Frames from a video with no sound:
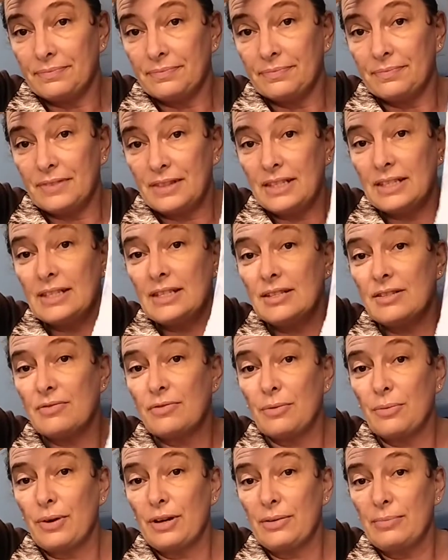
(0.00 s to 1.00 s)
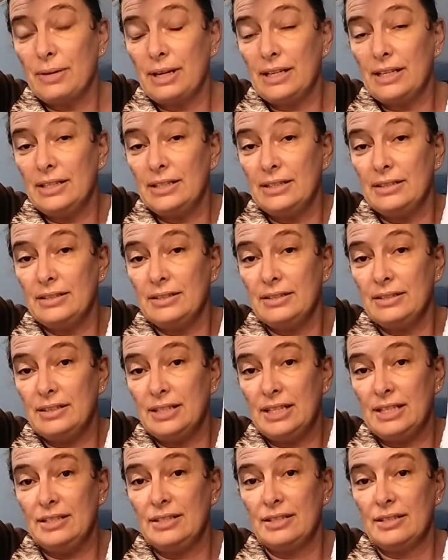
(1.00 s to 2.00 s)
This is for one of my
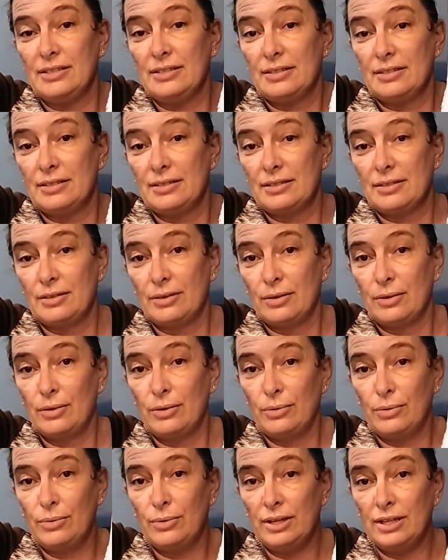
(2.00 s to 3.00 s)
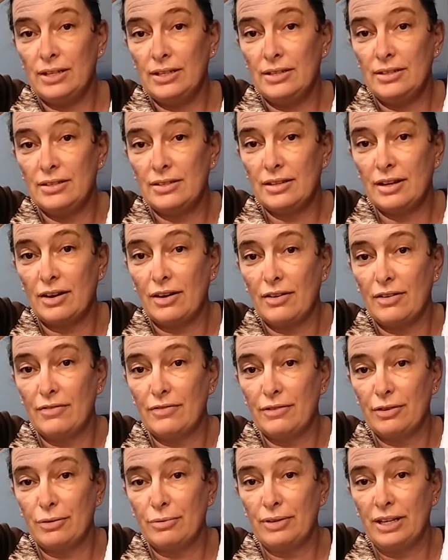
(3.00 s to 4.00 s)
nieces who is
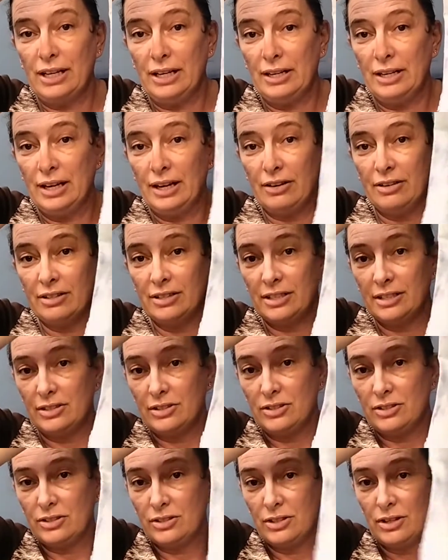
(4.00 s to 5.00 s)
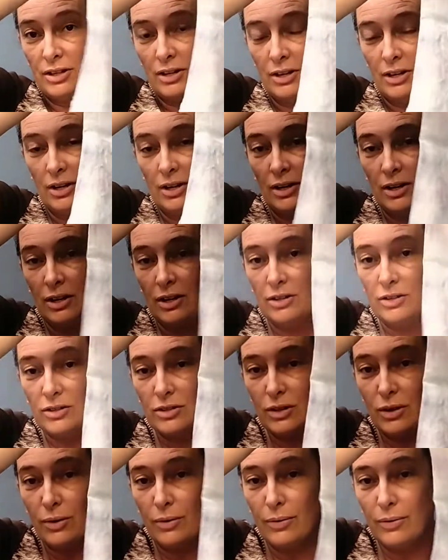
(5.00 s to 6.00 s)
of Korean heritage.
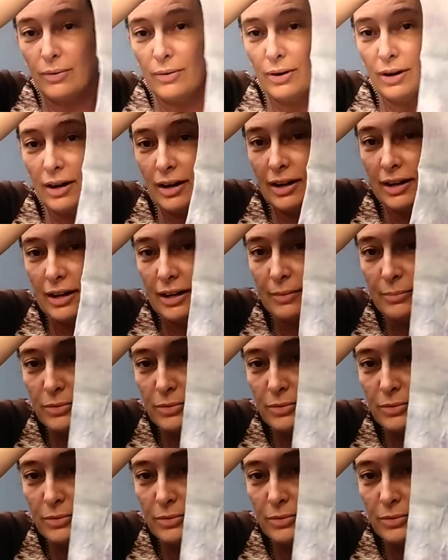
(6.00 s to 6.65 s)
So I am